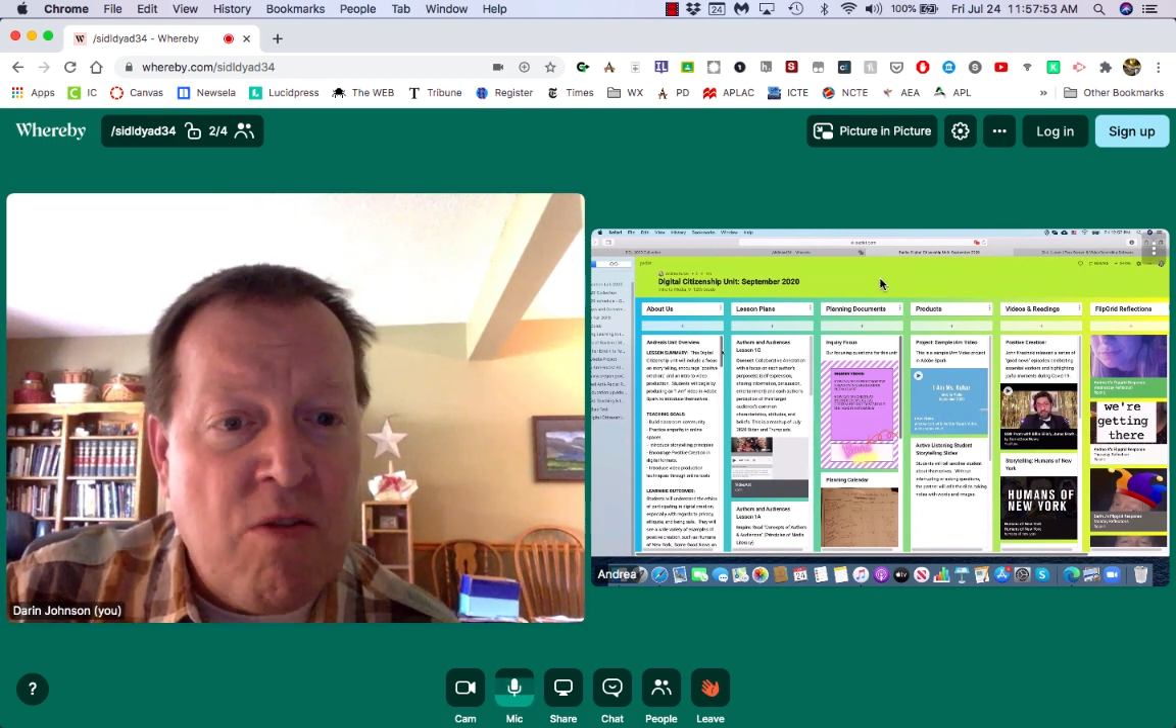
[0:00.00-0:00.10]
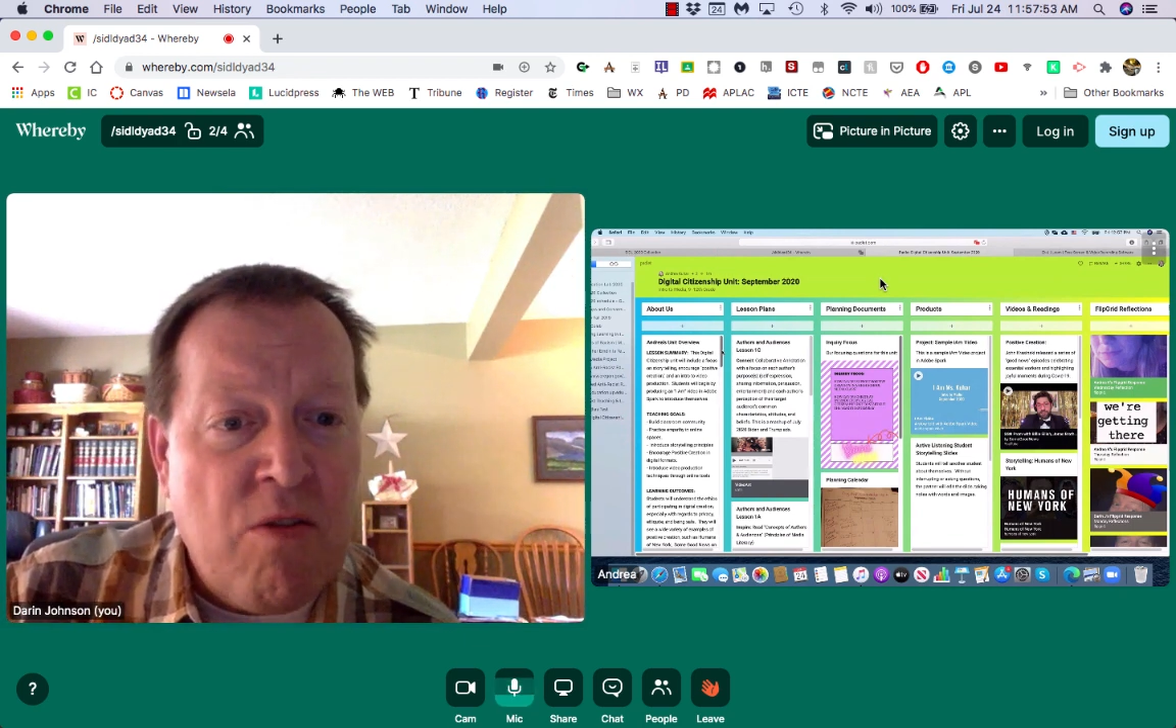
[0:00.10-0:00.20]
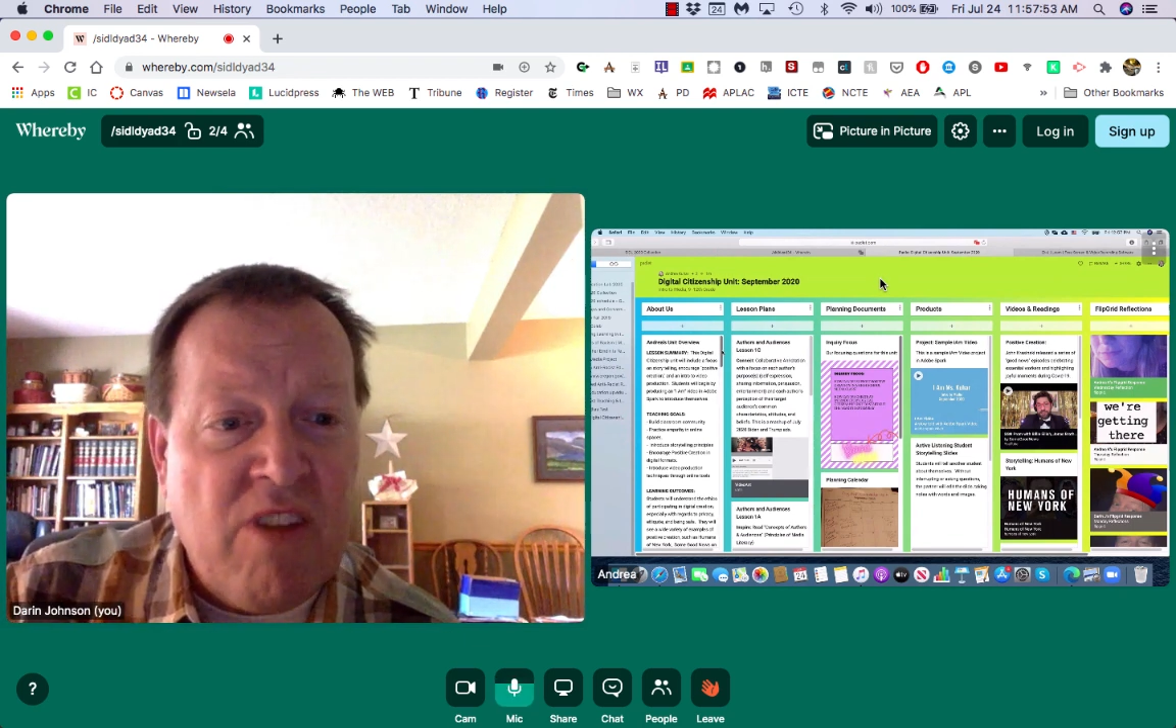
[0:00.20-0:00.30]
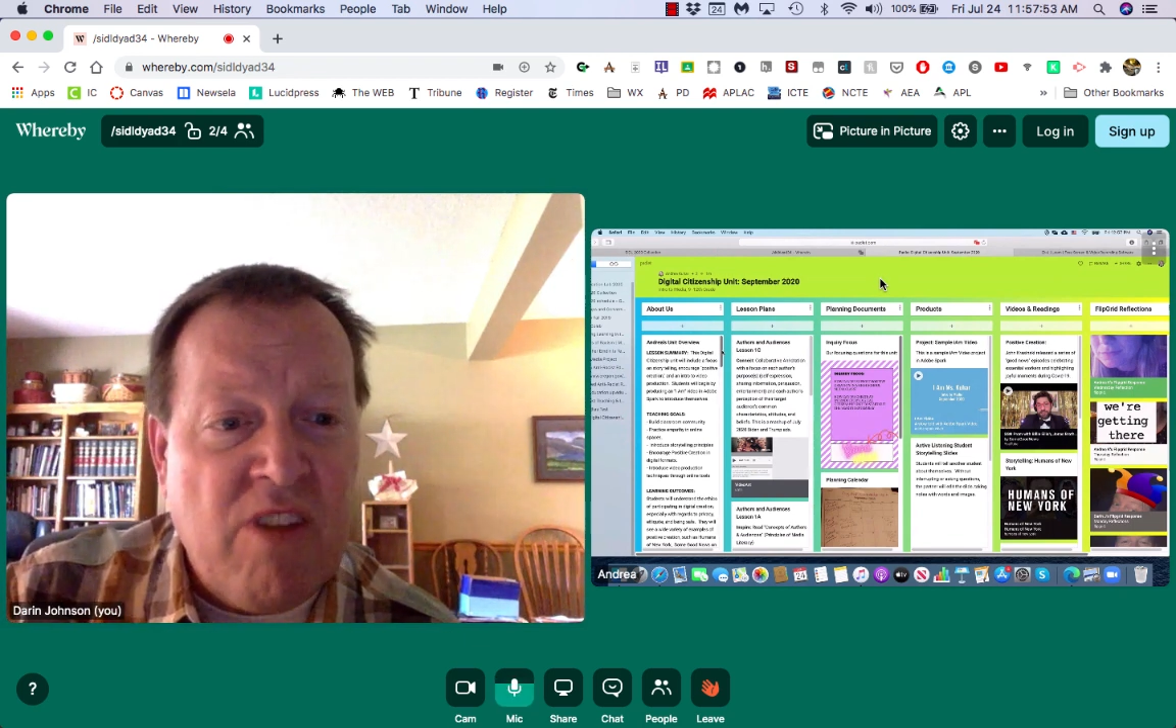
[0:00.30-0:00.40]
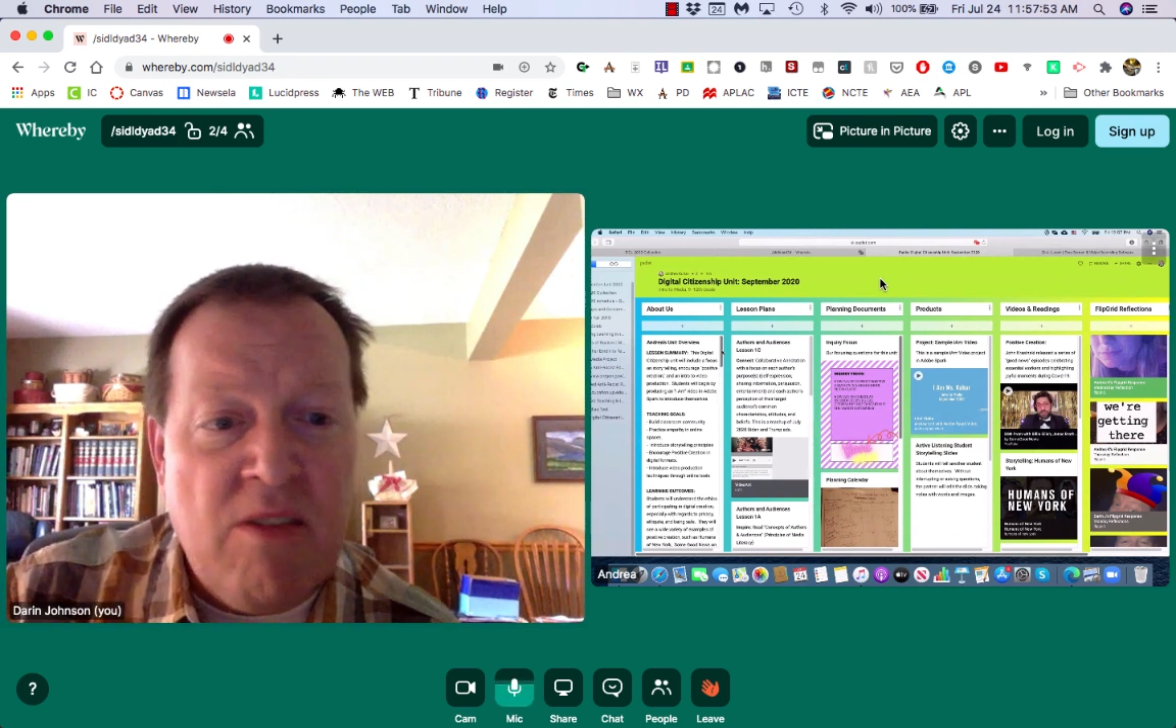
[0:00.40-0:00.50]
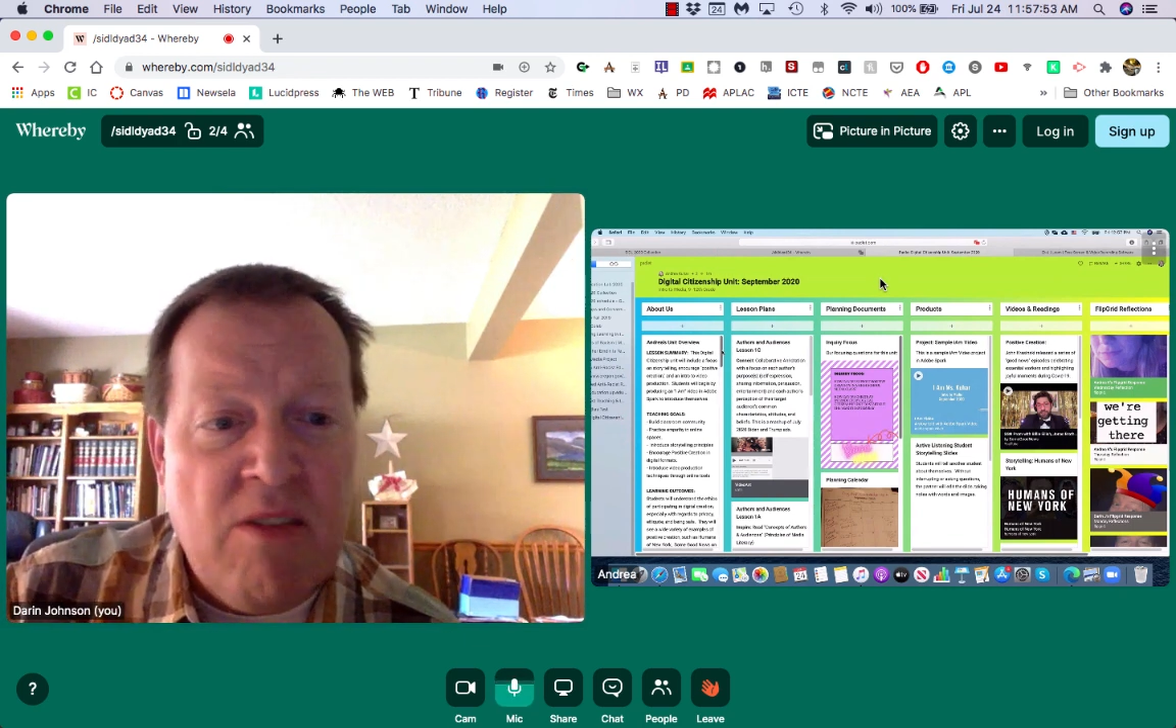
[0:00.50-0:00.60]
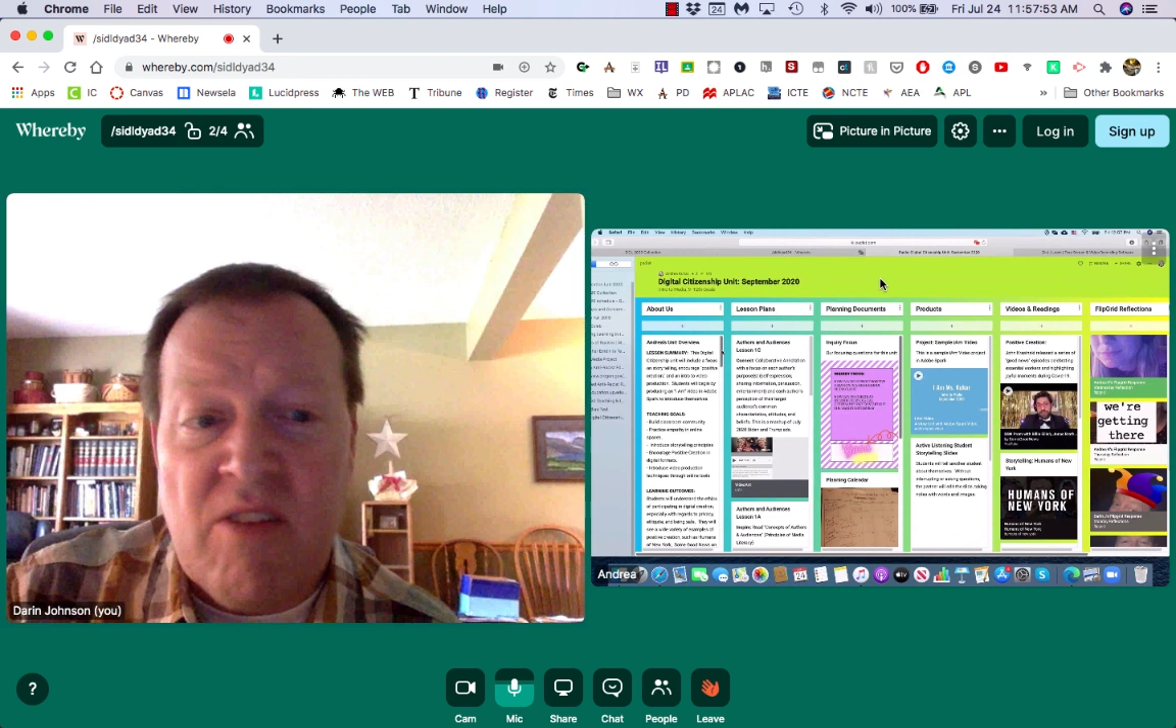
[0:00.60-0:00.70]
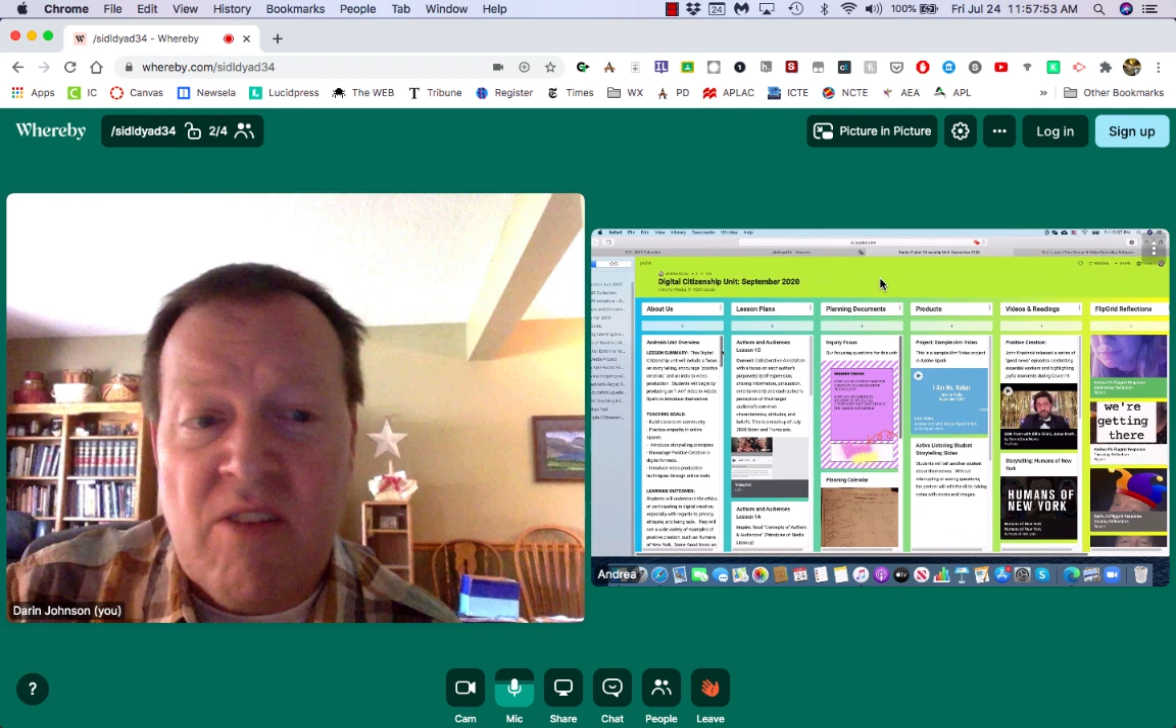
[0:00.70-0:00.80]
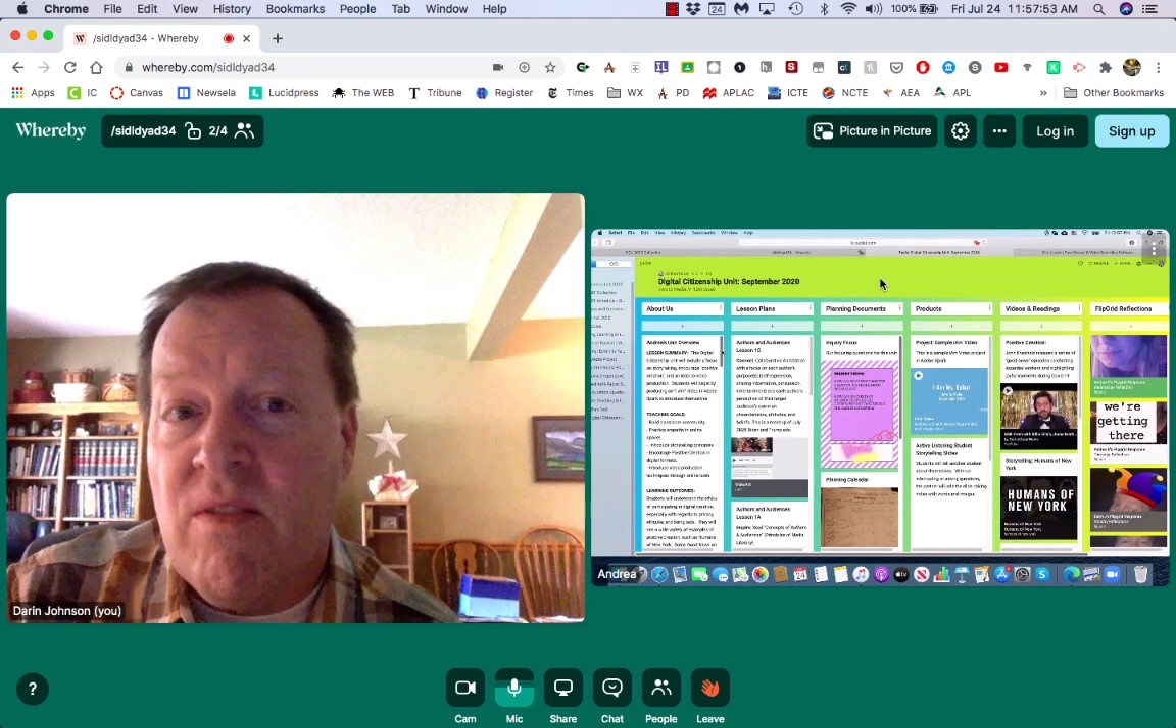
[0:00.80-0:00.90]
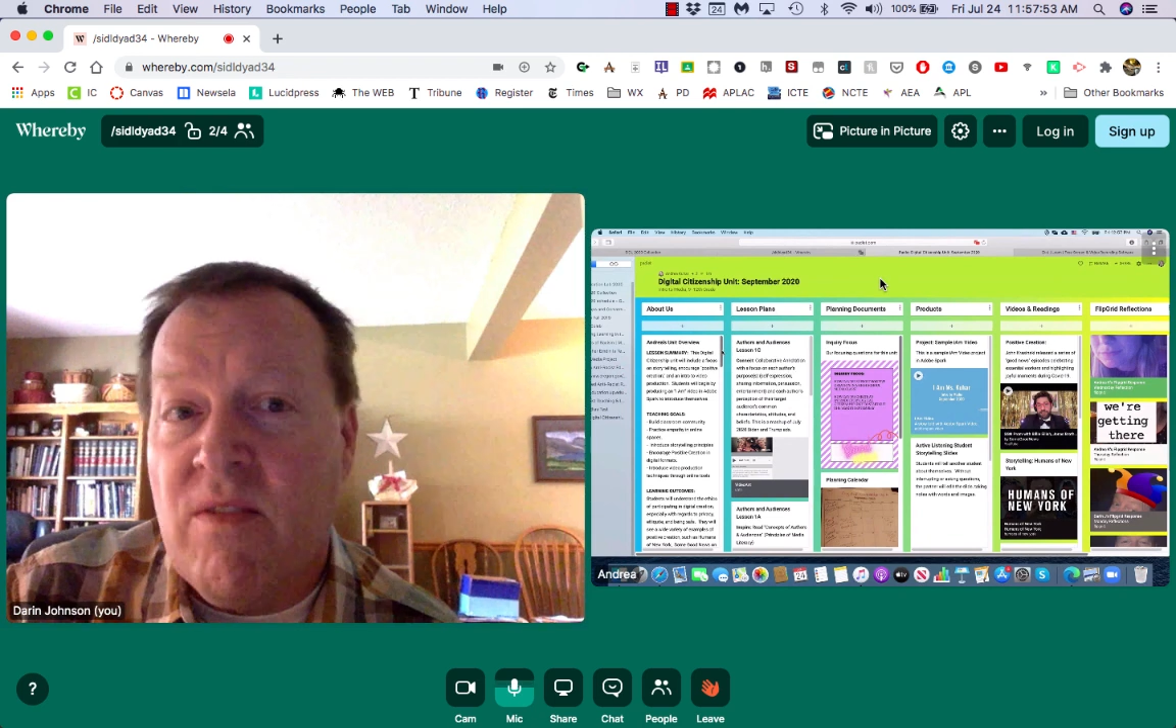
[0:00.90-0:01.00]
Thursday we
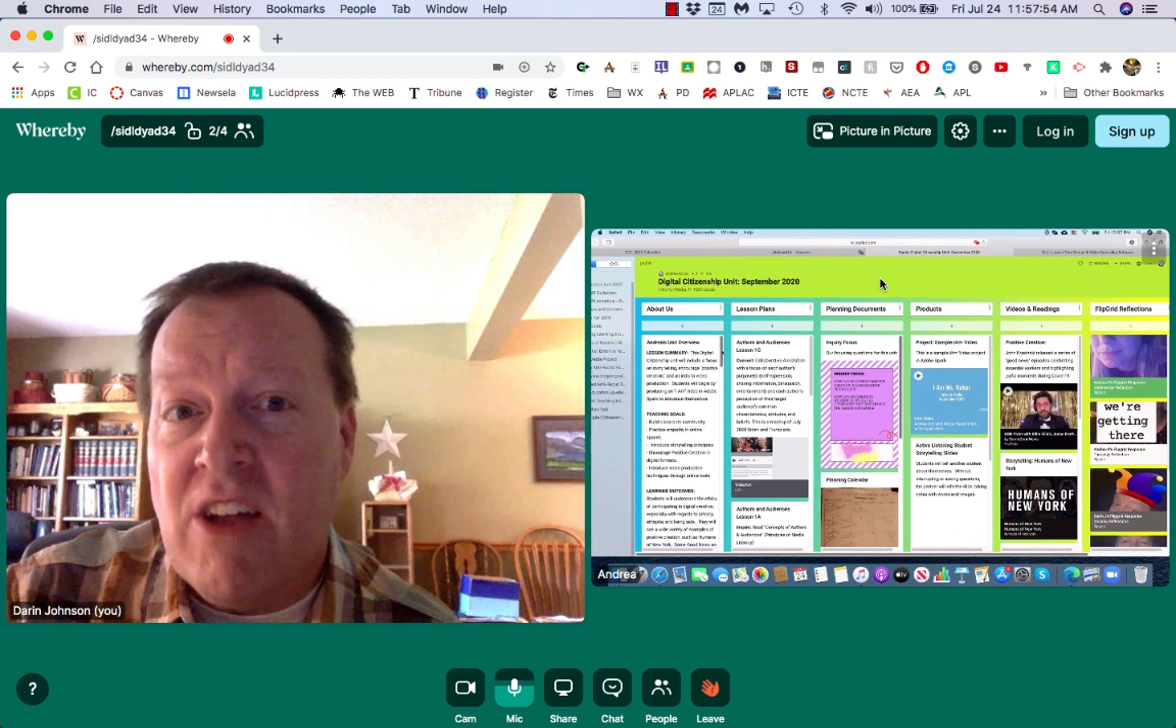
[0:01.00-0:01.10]
started